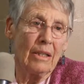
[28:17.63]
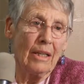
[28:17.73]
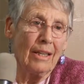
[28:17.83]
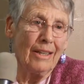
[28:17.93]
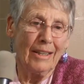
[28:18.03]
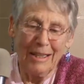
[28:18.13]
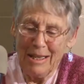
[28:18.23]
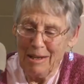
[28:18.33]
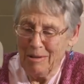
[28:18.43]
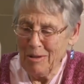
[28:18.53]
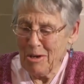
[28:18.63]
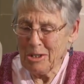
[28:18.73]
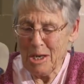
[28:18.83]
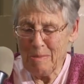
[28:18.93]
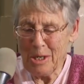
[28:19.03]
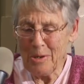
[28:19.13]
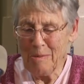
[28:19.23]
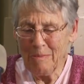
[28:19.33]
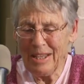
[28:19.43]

Yeah, yeah, long time ago.